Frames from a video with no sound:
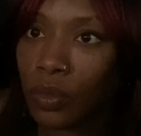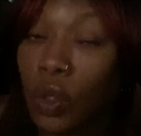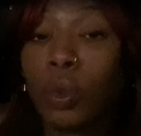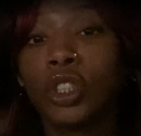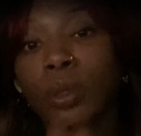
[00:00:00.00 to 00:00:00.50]

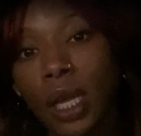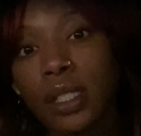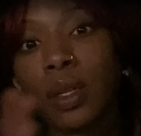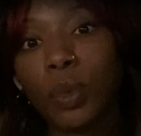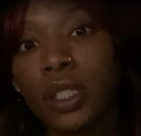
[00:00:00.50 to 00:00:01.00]
Would you like
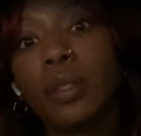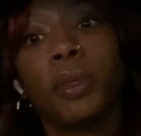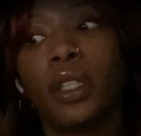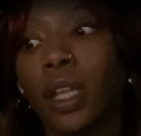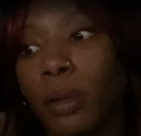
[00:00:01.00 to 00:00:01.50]
someone to
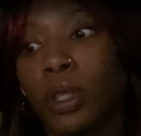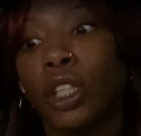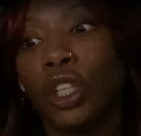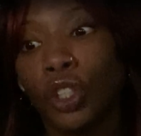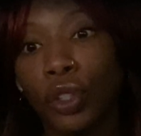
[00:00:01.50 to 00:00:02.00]
be
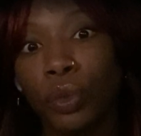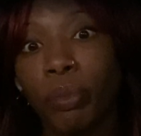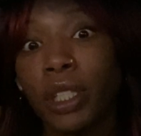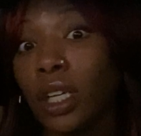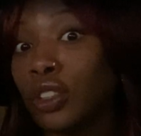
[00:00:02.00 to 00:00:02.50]
labeling you
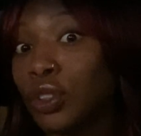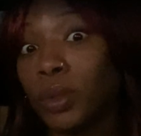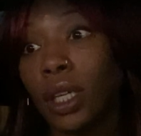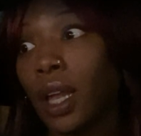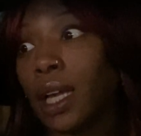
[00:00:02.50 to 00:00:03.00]
because you
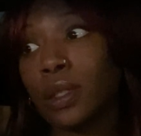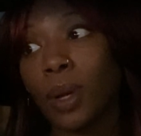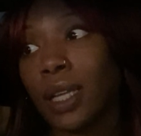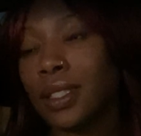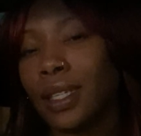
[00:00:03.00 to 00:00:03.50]
did
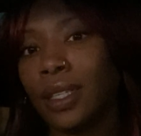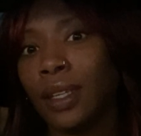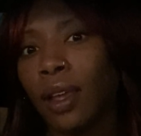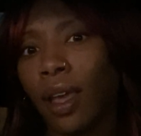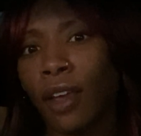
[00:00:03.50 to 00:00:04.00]
XYZ
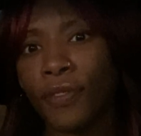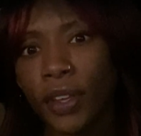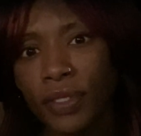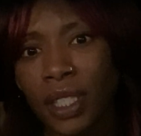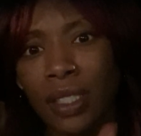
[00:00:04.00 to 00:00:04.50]
at
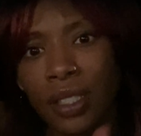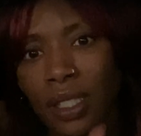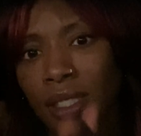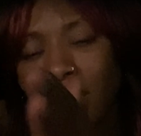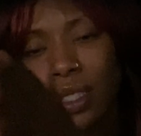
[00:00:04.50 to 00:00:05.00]
15,
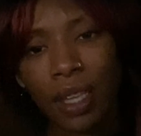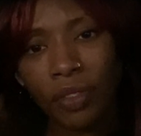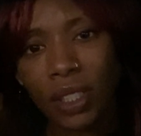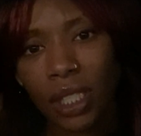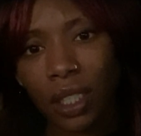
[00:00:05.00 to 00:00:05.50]
16,
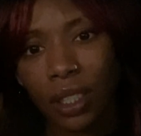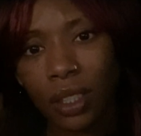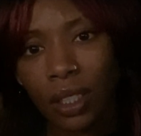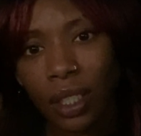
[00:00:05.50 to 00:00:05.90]
17,